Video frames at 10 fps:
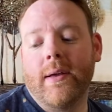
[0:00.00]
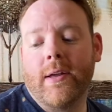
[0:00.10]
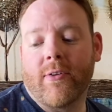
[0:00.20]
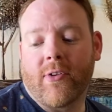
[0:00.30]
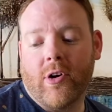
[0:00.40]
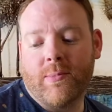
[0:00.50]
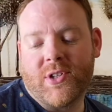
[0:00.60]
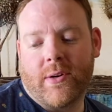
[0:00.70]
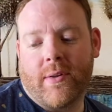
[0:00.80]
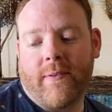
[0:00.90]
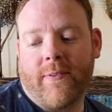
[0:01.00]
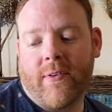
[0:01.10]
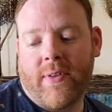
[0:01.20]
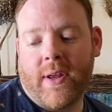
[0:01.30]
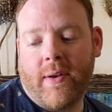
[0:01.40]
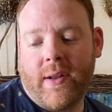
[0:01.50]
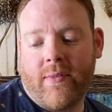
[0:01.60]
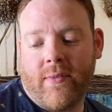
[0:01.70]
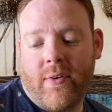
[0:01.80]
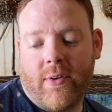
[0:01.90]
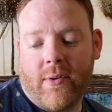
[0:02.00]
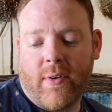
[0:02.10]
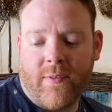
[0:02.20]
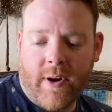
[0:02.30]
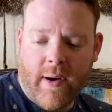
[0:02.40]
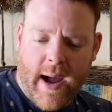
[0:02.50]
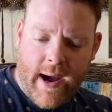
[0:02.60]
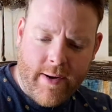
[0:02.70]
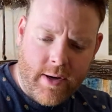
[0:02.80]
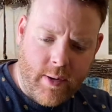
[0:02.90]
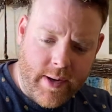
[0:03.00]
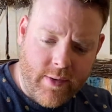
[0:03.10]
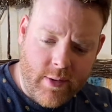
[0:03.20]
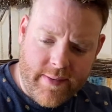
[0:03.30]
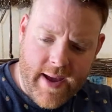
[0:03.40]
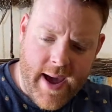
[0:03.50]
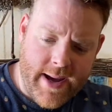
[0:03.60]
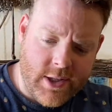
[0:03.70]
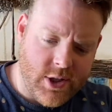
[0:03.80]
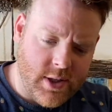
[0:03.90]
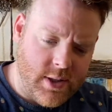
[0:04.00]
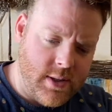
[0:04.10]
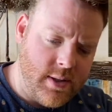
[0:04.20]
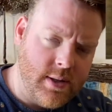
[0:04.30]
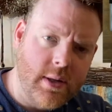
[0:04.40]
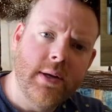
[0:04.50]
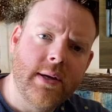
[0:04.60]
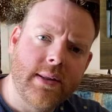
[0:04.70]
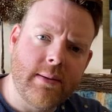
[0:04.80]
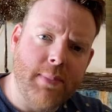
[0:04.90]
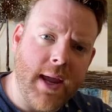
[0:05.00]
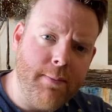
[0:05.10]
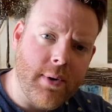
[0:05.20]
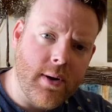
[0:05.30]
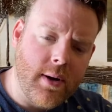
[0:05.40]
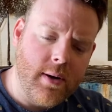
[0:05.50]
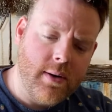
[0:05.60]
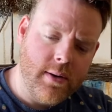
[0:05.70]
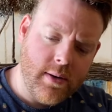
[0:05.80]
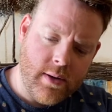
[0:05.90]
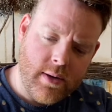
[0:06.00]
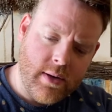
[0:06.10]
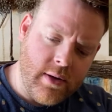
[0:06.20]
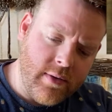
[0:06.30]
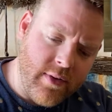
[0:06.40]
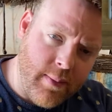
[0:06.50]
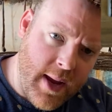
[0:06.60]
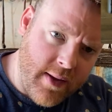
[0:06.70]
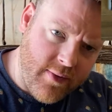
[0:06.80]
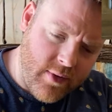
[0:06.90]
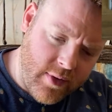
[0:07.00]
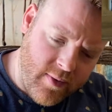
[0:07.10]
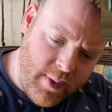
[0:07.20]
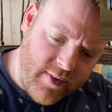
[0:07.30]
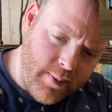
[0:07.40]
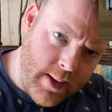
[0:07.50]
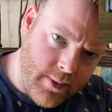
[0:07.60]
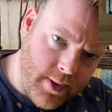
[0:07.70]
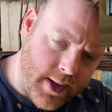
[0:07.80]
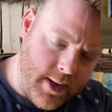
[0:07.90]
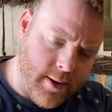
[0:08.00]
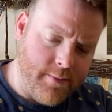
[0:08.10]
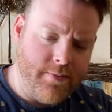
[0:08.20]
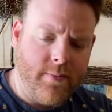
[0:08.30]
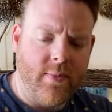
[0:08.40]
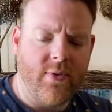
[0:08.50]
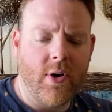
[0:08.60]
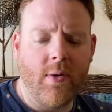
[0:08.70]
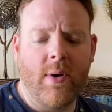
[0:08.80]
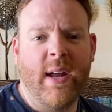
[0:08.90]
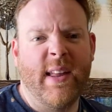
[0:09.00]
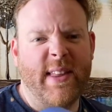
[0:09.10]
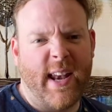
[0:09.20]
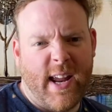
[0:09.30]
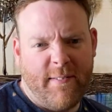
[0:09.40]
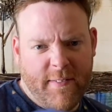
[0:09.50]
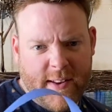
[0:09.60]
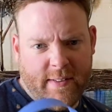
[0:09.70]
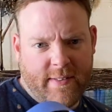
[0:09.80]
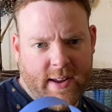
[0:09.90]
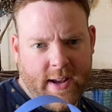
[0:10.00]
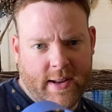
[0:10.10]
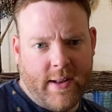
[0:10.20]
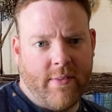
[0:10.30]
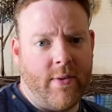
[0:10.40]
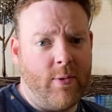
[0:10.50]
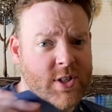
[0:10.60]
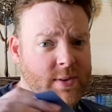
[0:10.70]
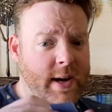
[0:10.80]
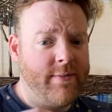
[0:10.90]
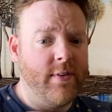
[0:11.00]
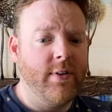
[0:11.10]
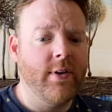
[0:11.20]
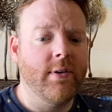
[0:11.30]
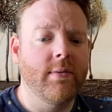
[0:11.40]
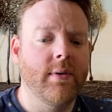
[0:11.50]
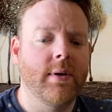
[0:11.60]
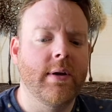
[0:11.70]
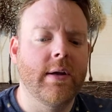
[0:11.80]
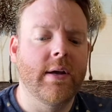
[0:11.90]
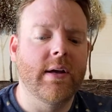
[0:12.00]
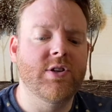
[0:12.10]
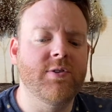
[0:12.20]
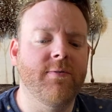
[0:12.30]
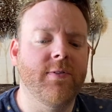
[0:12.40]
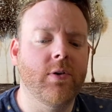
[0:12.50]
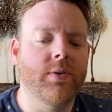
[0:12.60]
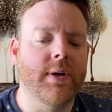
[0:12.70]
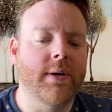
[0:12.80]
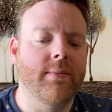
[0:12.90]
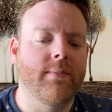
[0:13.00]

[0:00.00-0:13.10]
your sculpture, the first thing you need to do is figure out how you're going to attach the paper to the base, or this piece of paper right here. So they need feet to stand on. So what you have to do is you fold it.